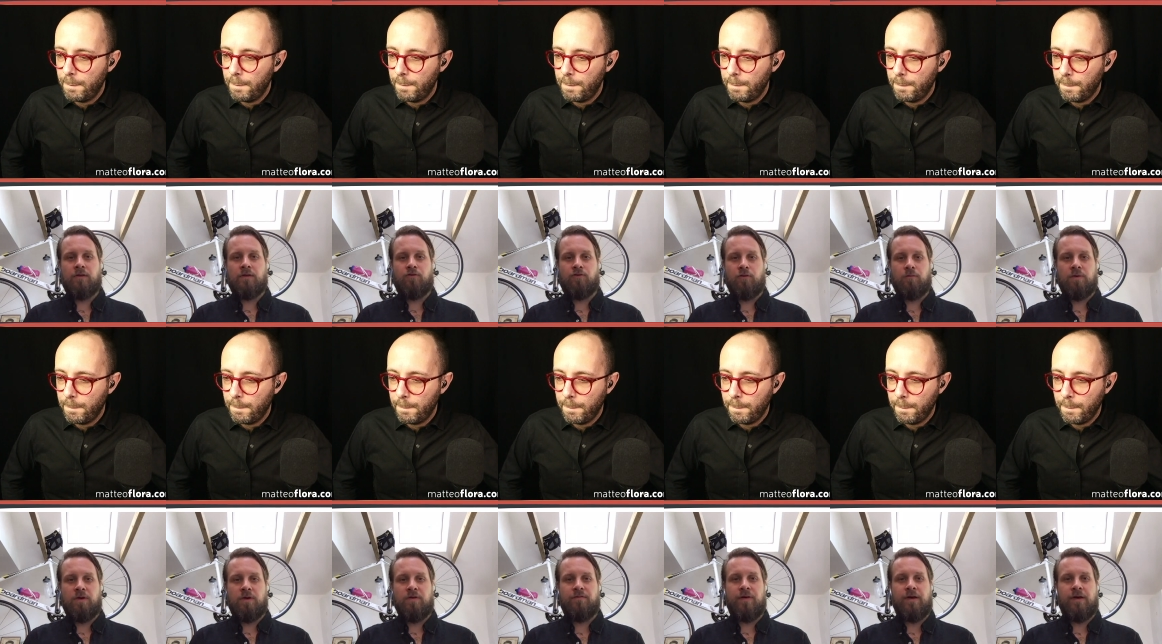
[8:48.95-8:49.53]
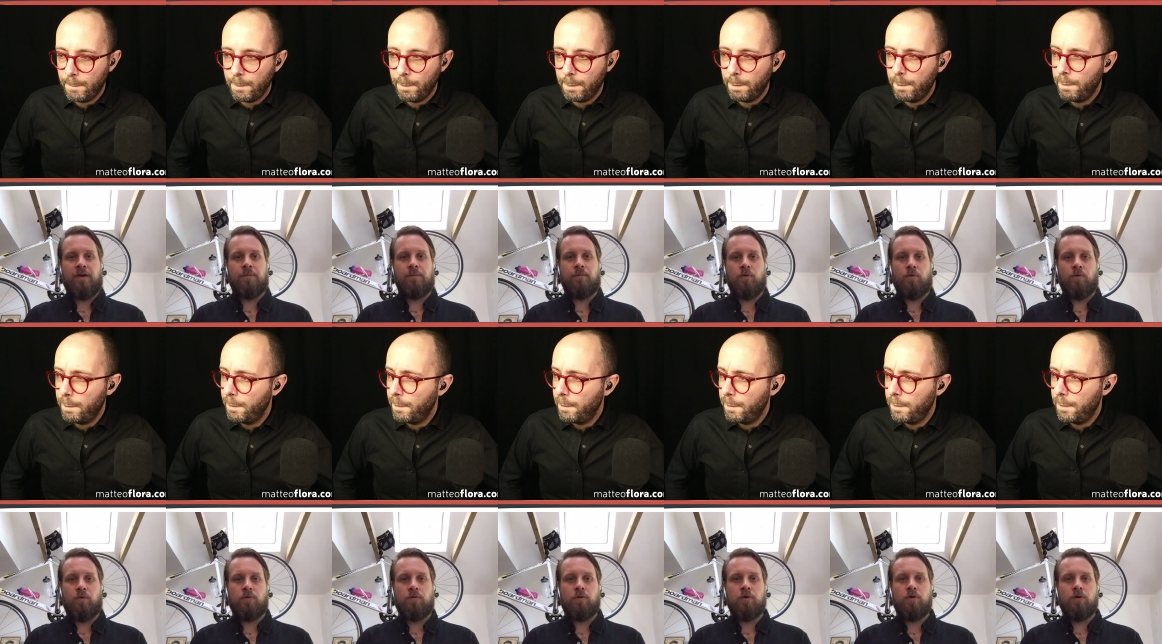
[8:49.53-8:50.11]
Speaker 1: data should be
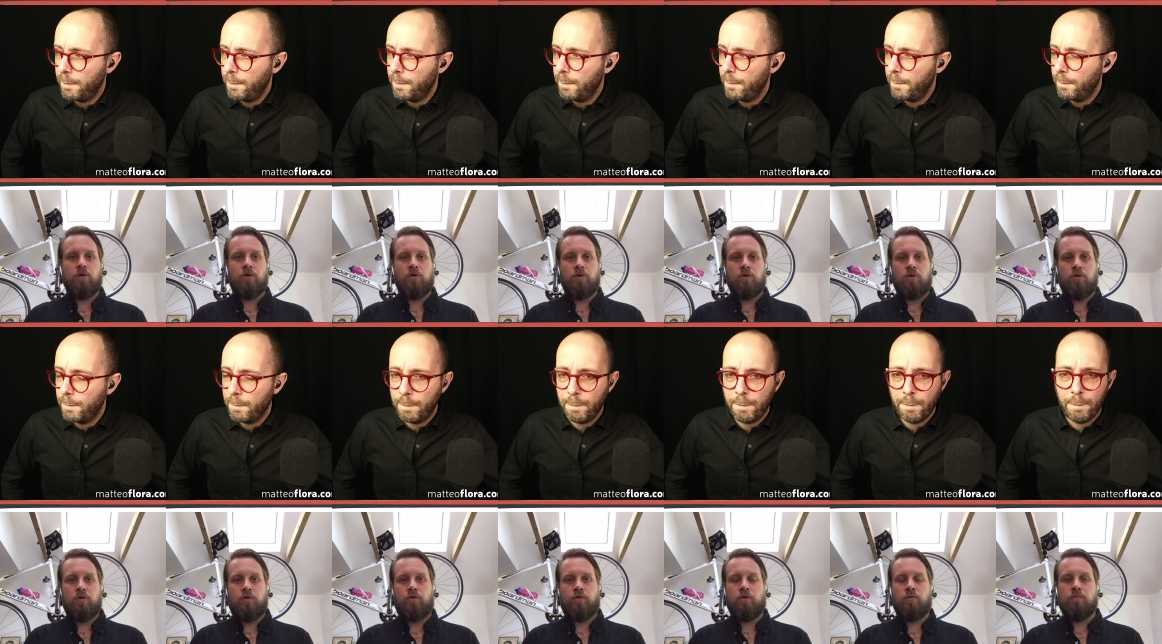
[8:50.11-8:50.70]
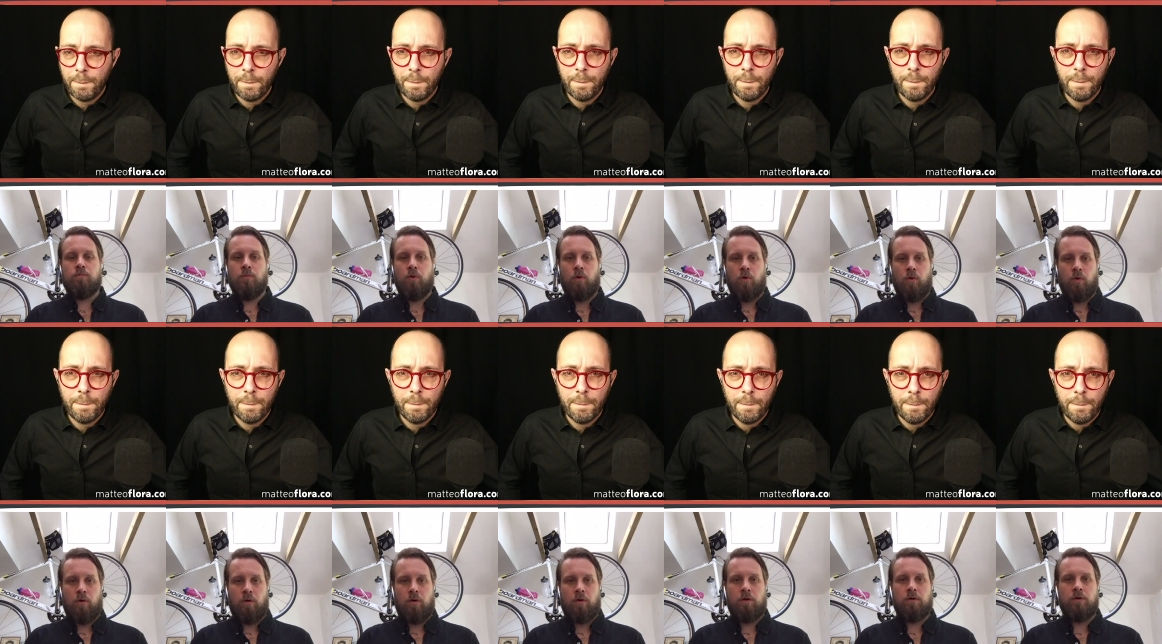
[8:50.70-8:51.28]
available to
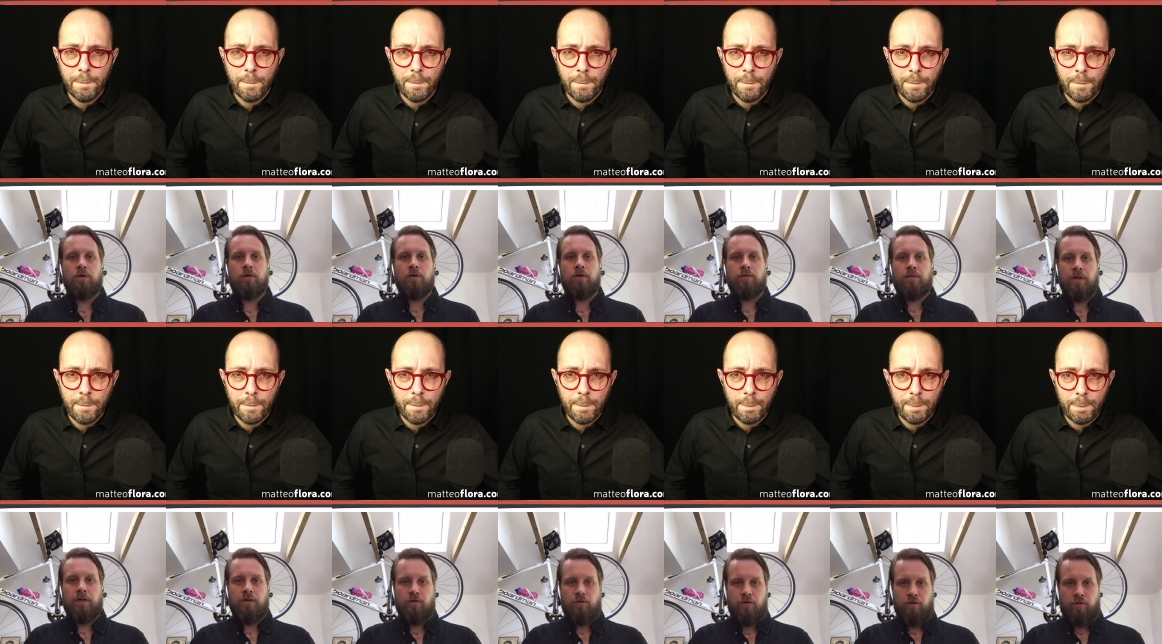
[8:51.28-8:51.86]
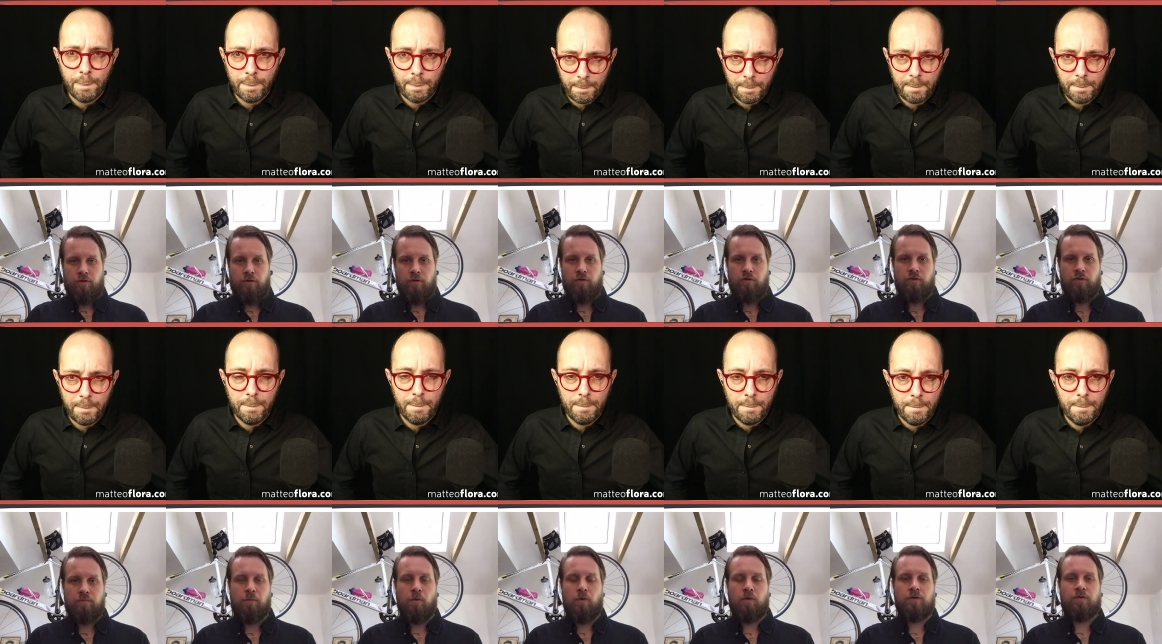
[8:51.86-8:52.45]
more than just a
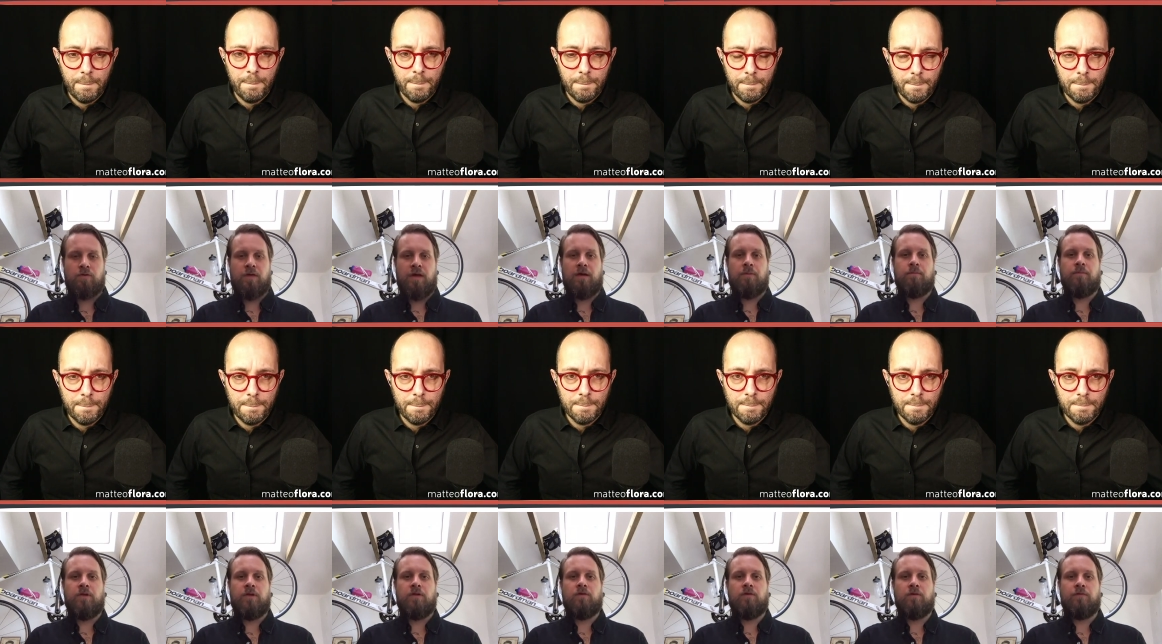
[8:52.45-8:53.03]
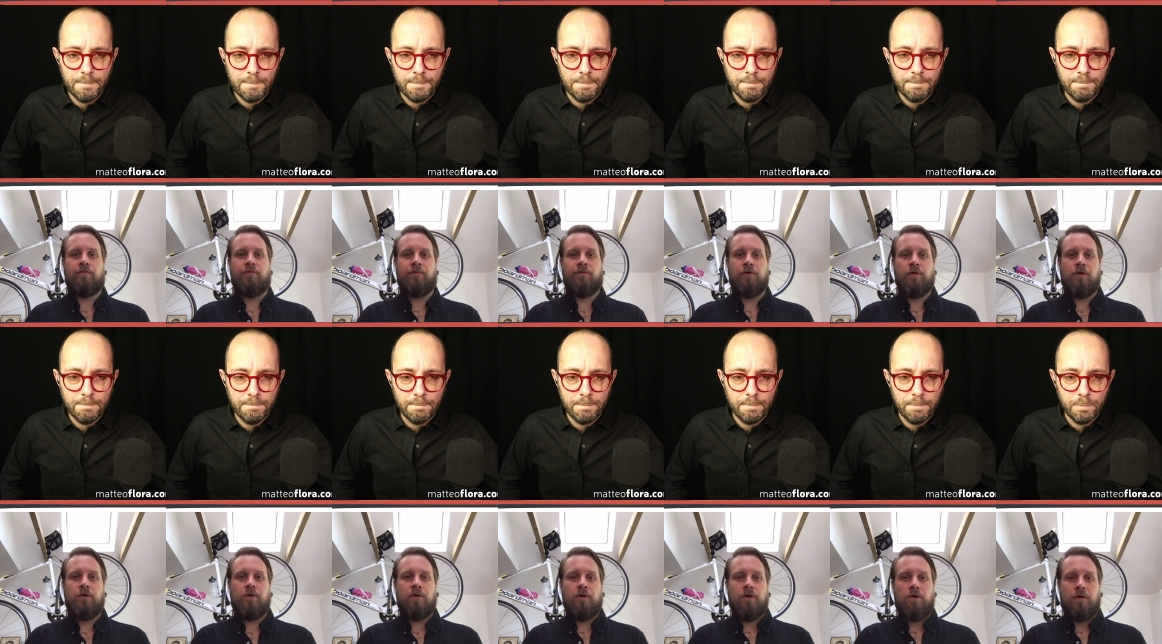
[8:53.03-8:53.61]
small segment of
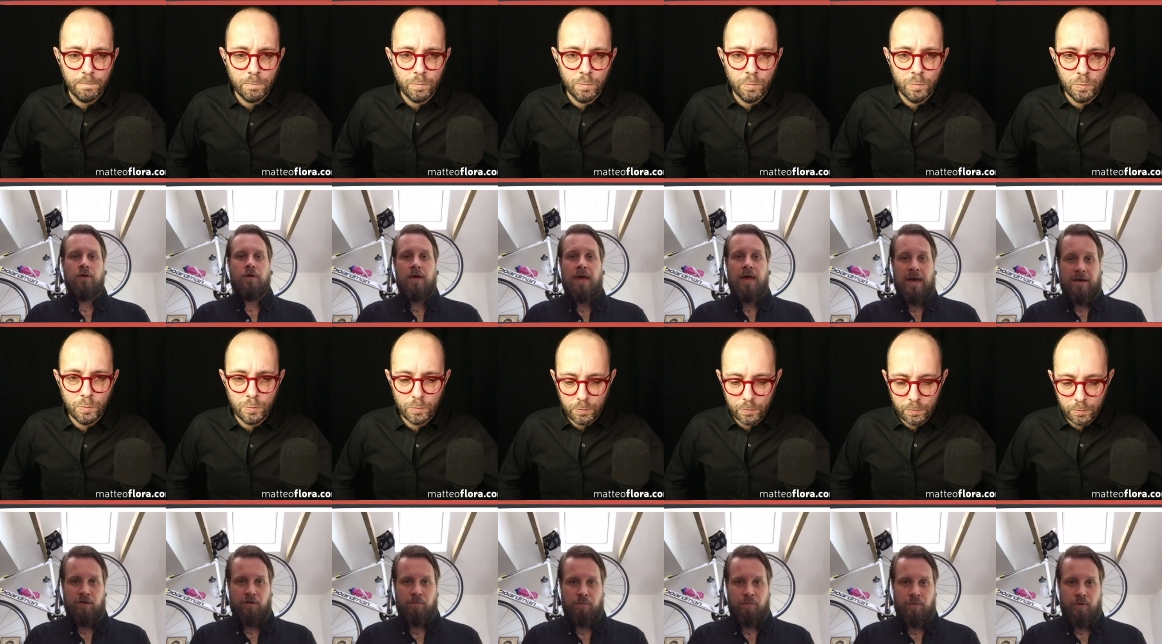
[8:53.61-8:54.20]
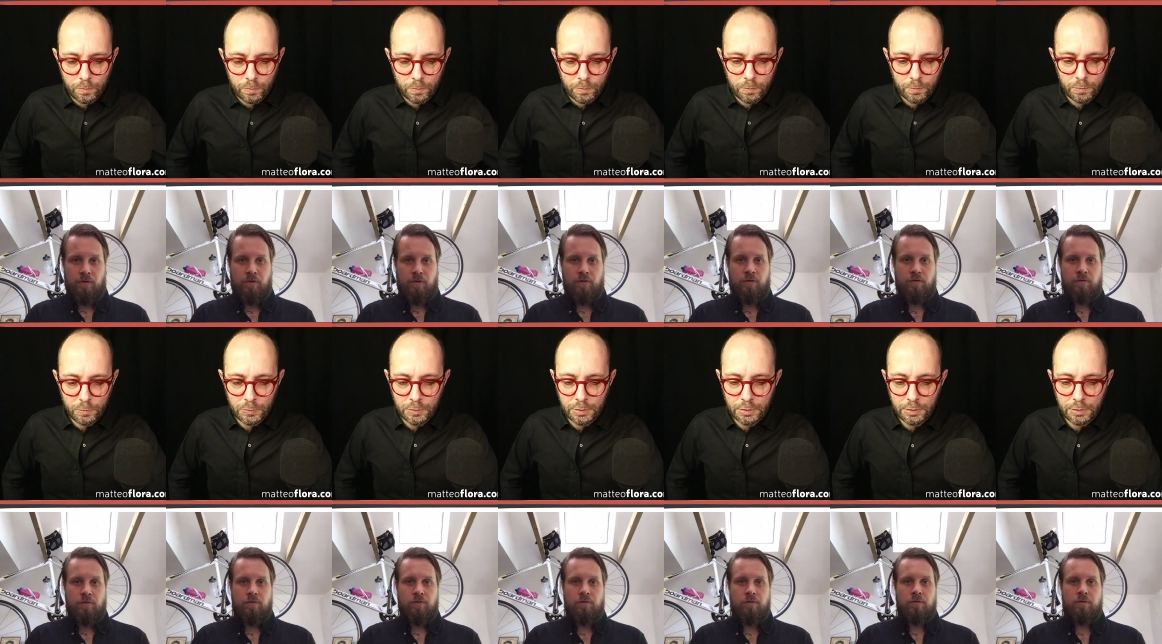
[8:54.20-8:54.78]

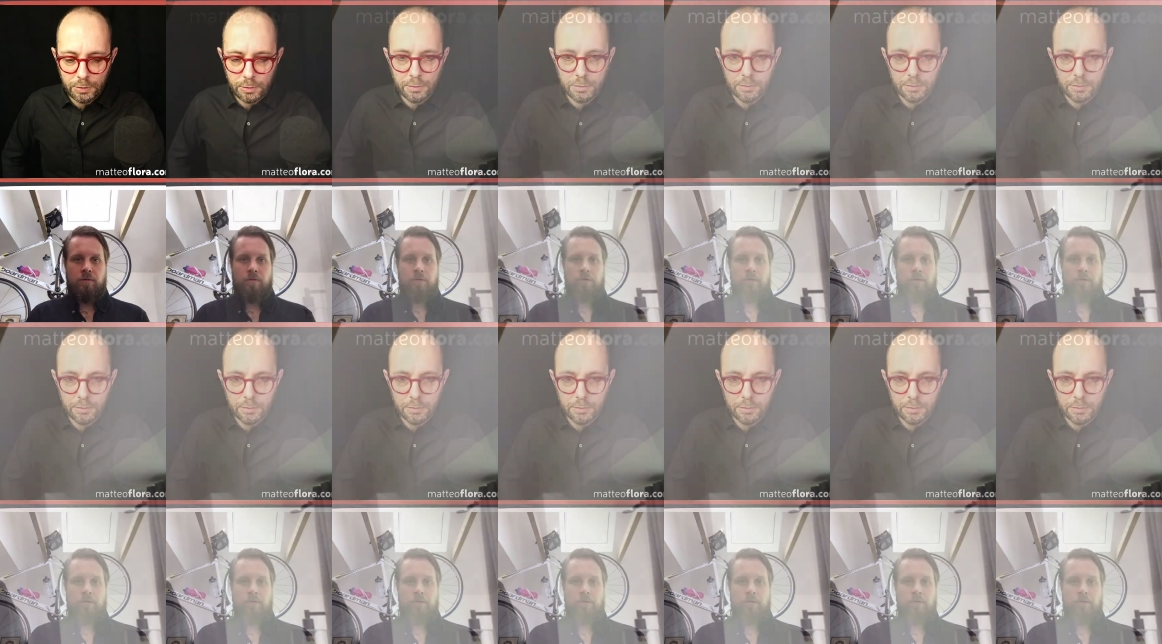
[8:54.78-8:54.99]
experts.